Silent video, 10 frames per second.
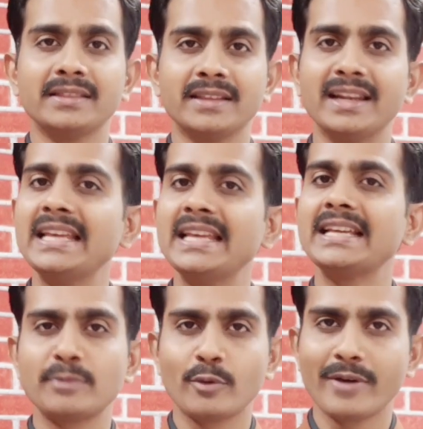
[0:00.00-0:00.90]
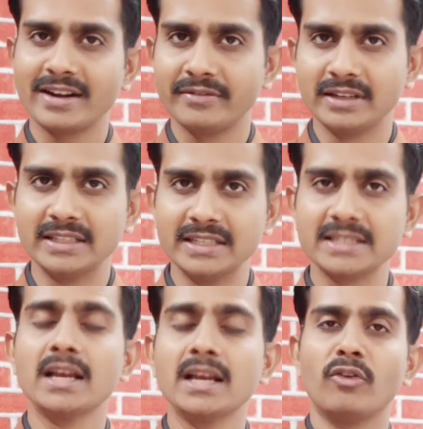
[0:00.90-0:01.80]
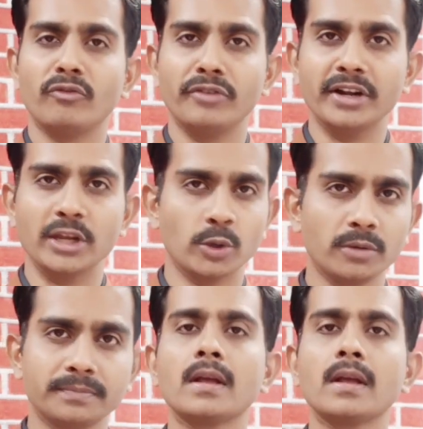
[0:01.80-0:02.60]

The link is provided with this video.